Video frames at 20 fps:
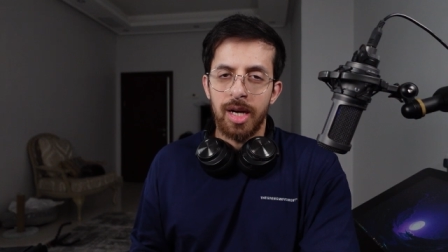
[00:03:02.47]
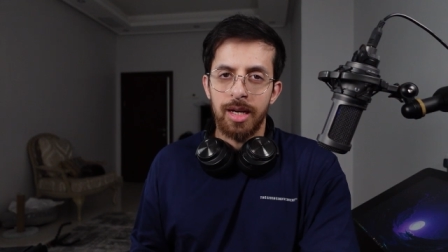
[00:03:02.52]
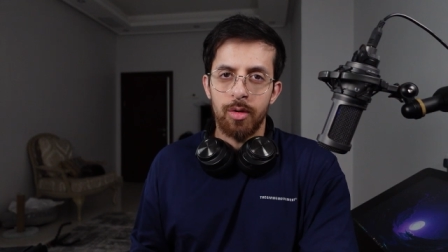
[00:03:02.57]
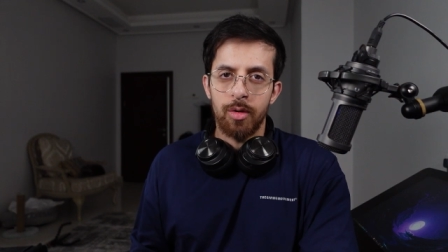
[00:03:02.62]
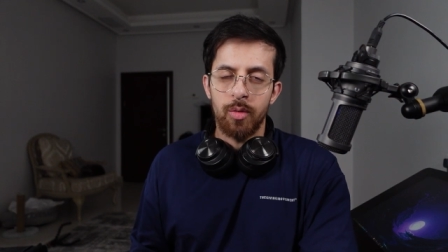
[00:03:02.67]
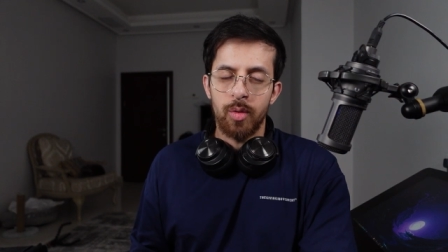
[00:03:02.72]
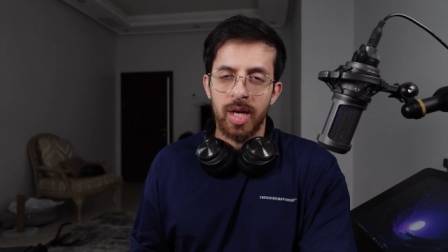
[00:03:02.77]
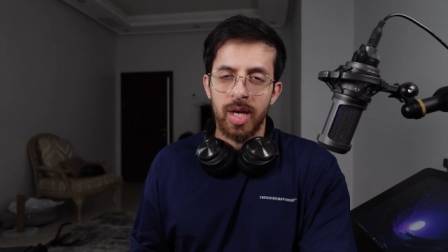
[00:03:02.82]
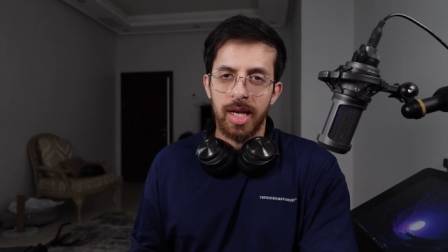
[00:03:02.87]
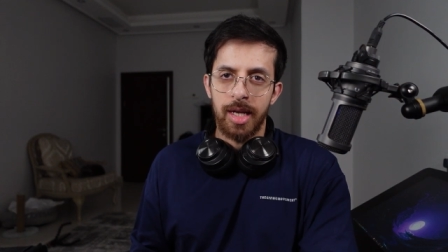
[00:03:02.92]

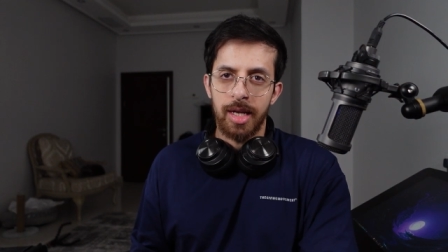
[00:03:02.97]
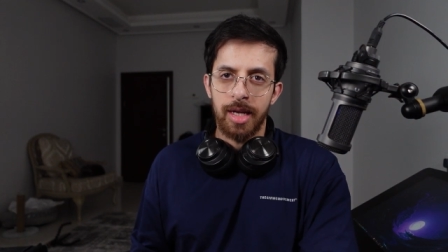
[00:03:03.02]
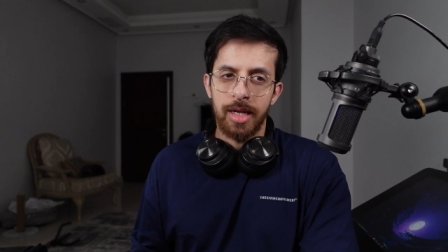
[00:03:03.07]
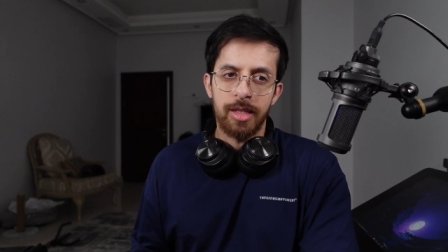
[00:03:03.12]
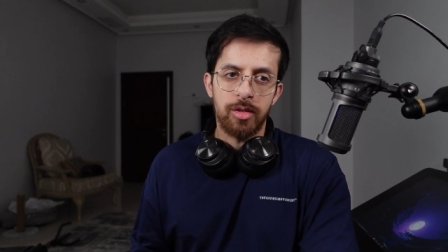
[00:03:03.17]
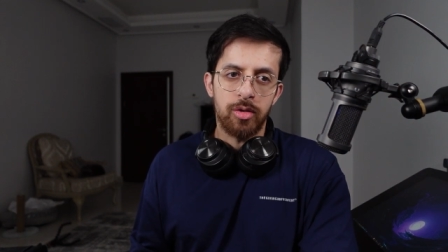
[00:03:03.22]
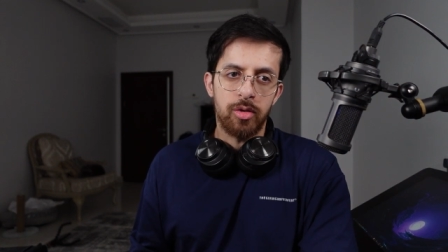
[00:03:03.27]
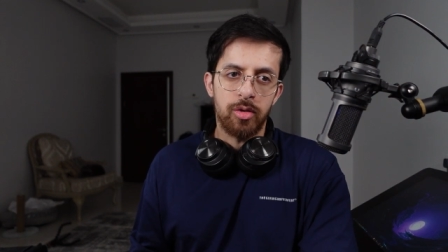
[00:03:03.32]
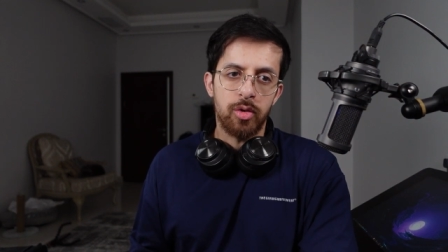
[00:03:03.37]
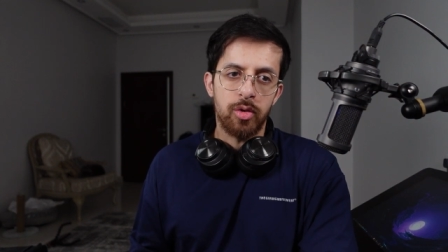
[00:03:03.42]
away
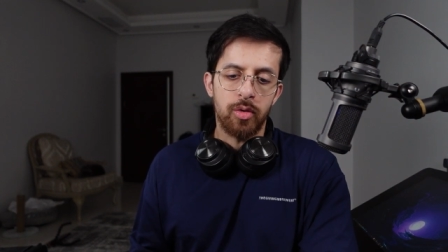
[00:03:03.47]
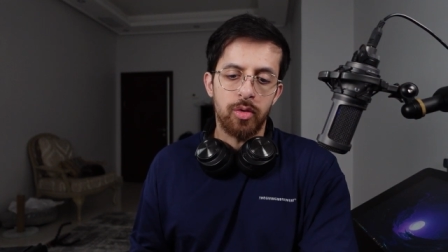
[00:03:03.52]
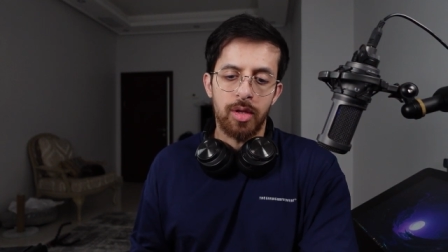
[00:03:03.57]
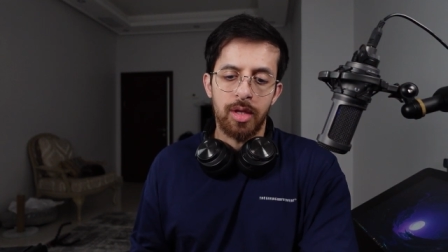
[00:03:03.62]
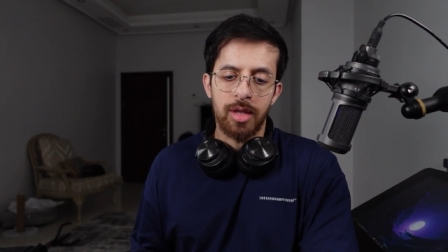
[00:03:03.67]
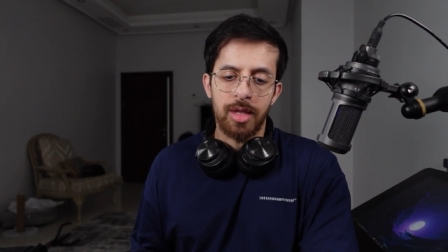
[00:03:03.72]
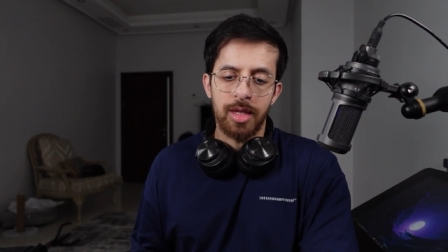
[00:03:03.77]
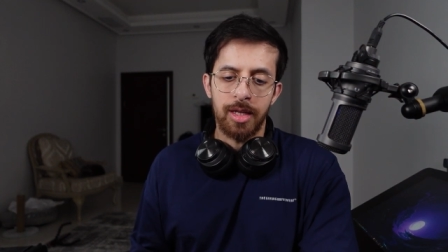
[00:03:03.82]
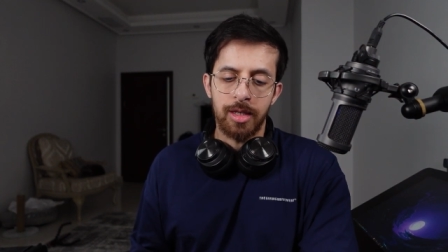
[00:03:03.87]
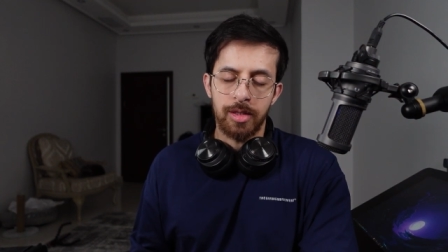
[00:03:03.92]
and do the
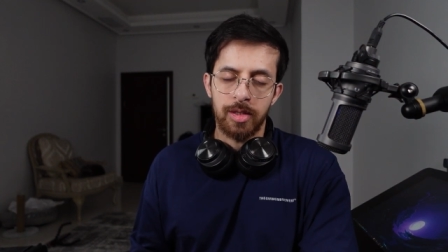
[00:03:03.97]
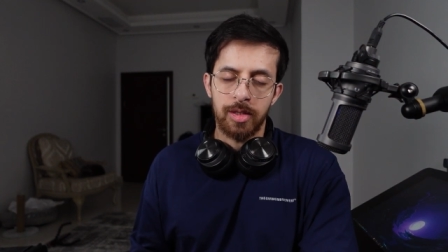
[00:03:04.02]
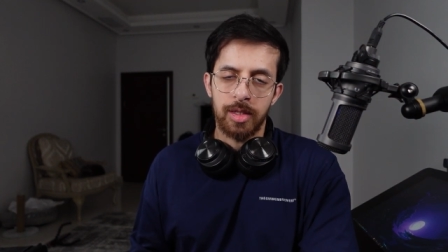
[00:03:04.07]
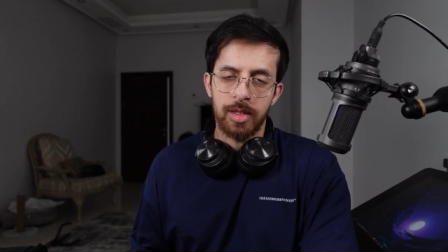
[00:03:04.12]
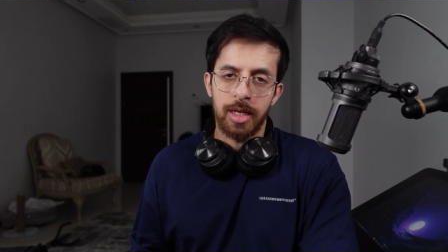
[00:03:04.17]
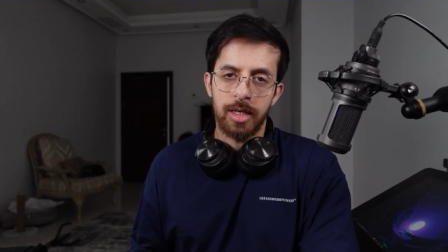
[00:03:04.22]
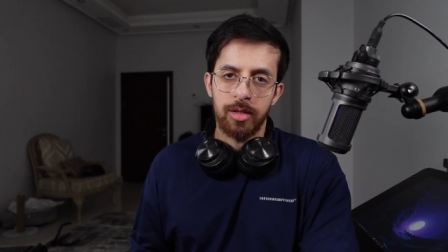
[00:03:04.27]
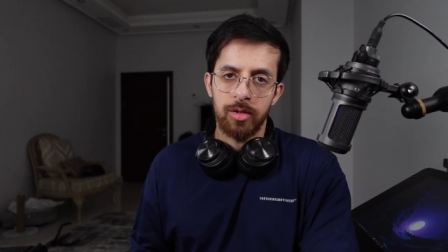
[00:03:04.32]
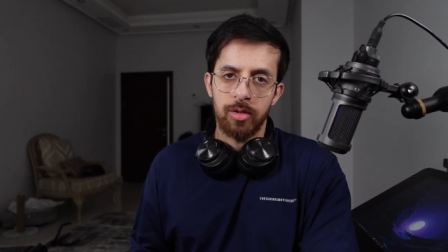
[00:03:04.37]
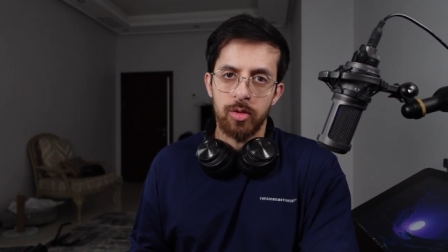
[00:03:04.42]
things
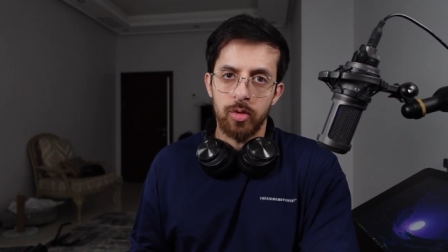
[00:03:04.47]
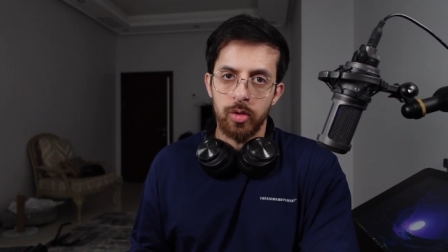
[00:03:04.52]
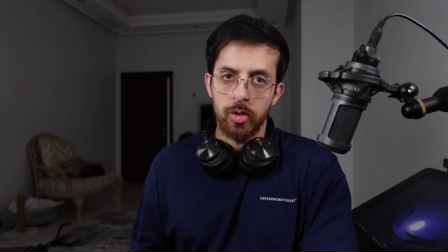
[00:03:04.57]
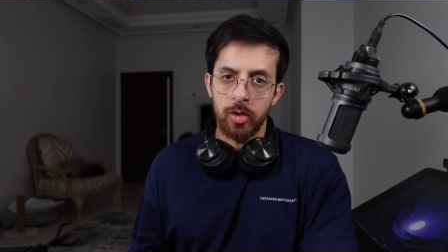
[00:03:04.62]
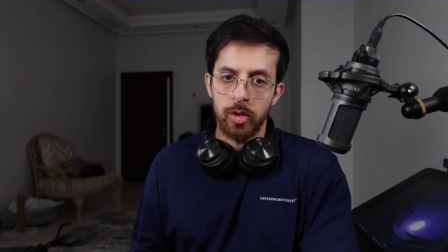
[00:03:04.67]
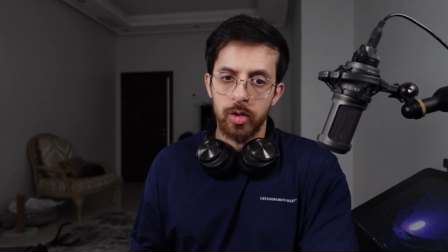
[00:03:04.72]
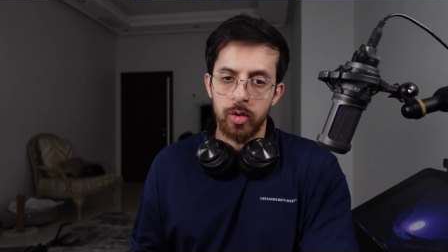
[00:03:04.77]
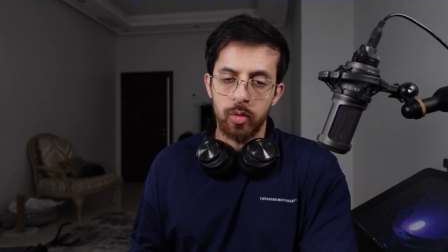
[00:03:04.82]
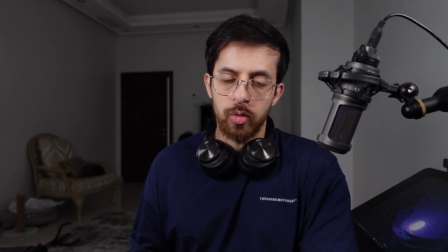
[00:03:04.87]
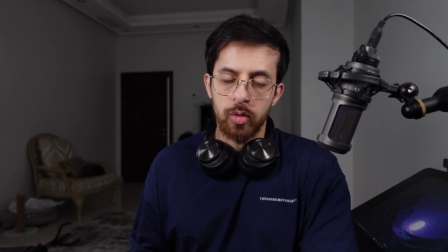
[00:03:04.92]
that you're
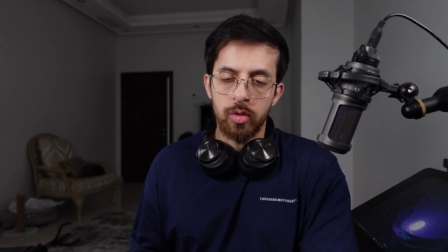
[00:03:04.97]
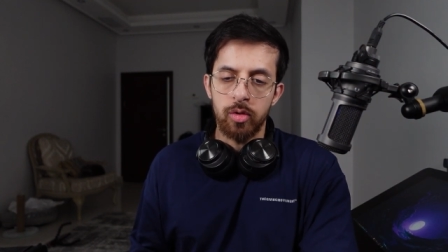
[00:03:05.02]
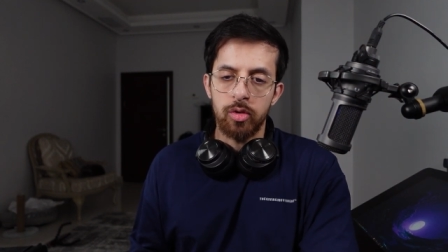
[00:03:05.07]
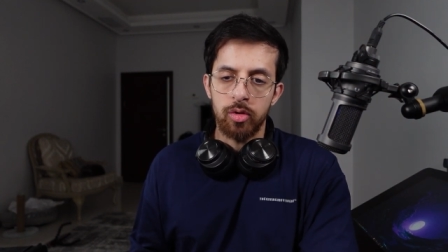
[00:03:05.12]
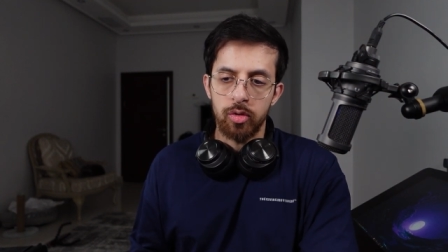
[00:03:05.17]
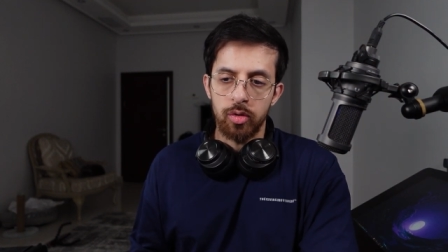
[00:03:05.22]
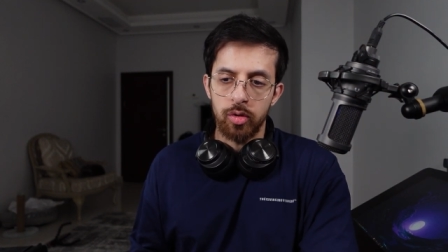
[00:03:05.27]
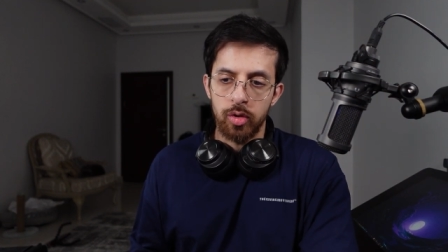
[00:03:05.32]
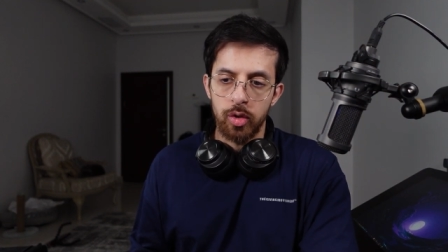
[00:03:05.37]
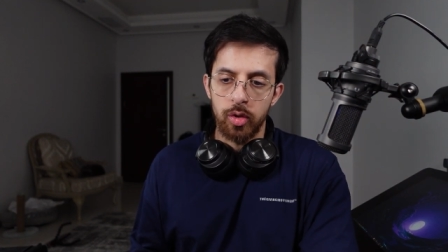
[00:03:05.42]
used
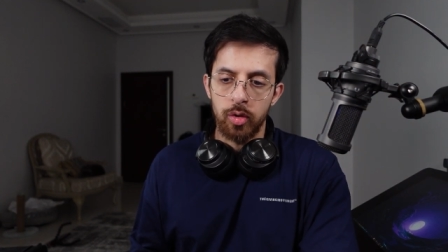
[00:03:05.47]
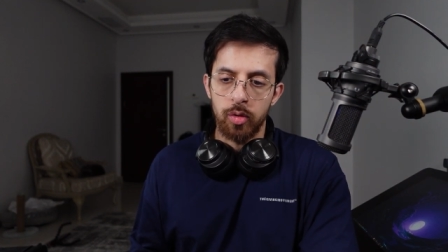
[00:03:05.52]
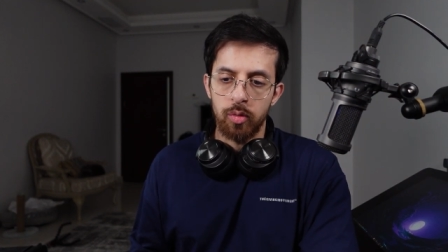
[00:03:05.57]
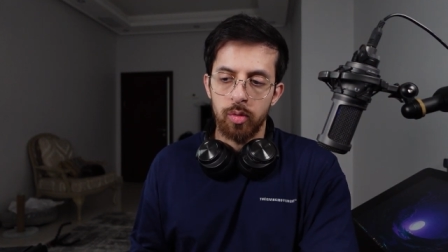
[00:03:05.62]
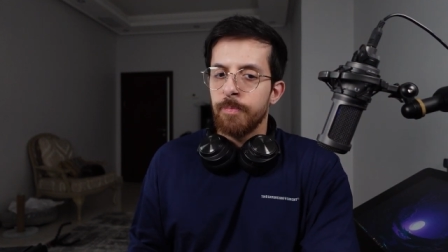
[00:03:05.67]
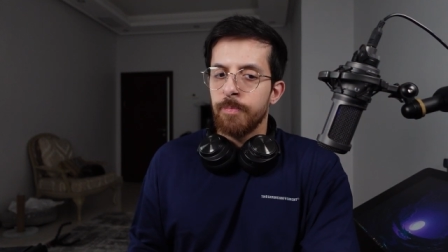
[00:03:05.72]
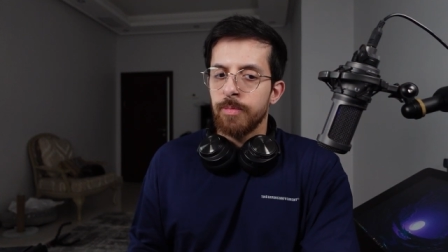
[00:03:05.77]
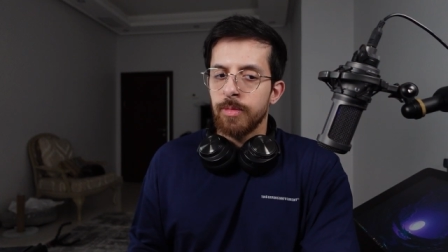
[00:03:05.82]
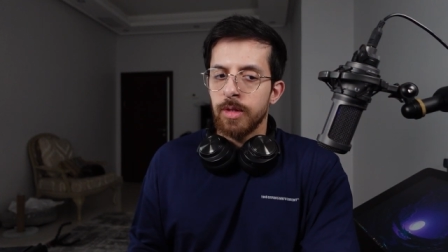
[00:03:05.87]
to do.